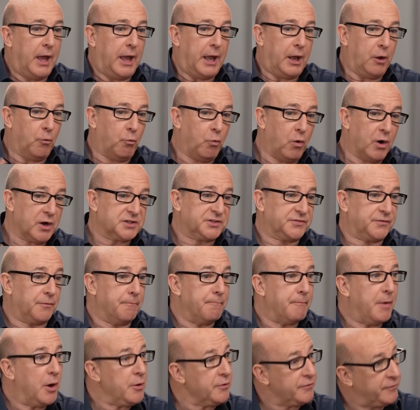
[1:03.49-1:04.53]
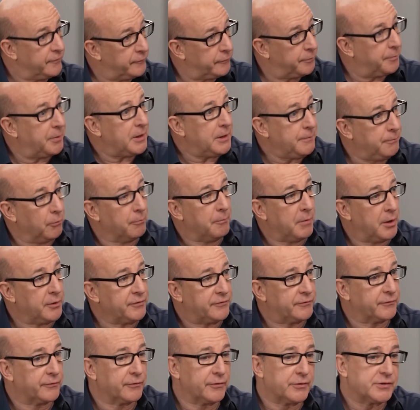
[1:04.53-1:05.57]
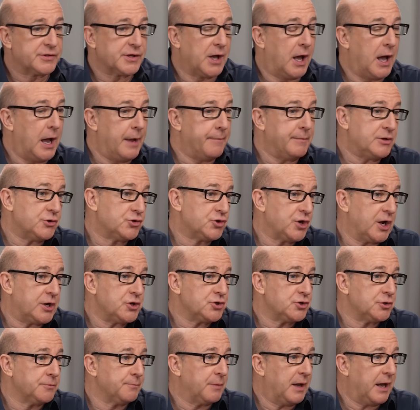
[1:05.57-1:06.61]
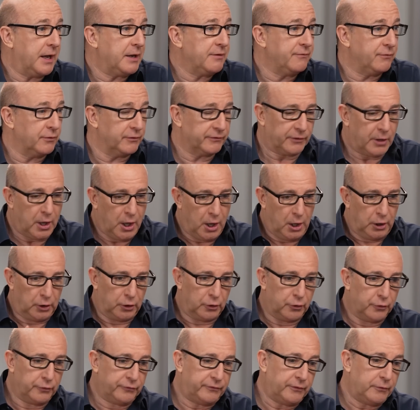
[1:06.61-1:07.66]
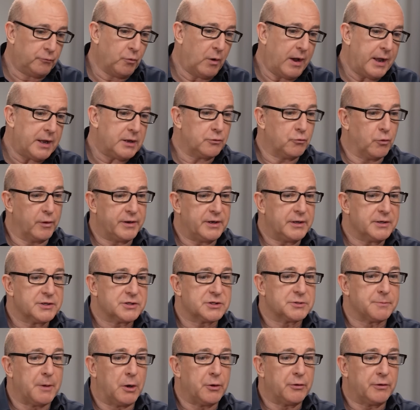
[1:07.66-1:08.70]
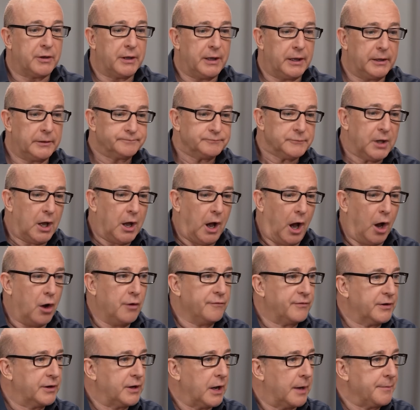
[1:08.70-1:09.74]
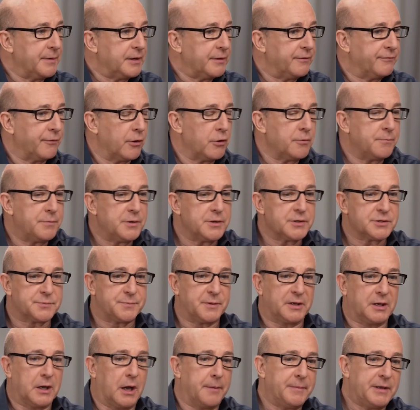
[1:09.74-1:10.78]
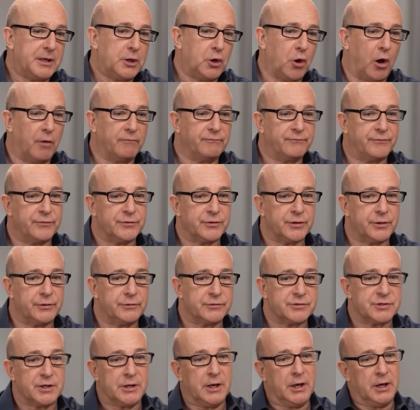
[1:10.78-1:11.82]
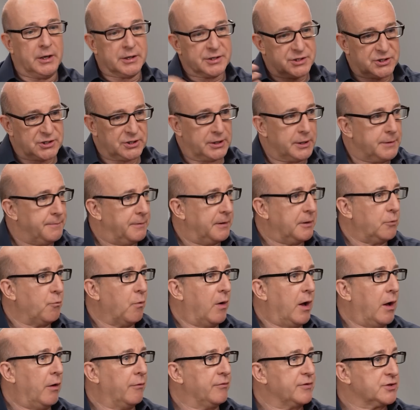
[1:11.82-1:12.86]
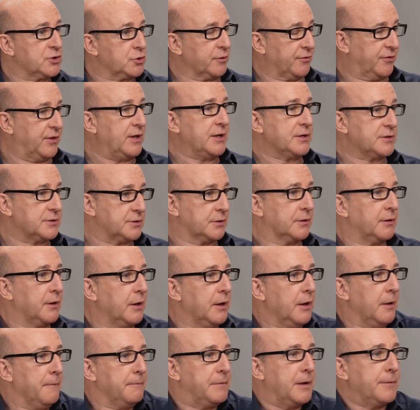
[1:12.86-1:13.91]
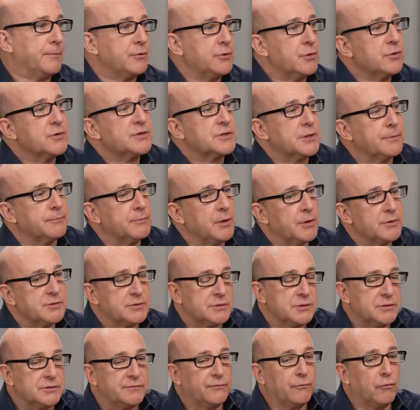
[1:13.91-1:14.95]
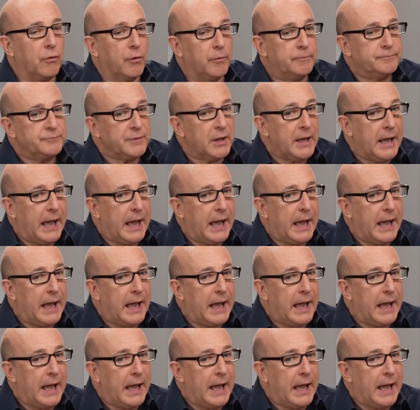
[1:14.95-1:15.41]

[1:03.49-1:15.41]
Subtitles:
It works for most people most of the time in changing behaviors. Losing weight, quitting smoking, overcoming phobias, becoming confident, sleeping well, the sort of things that people use hypnosis for.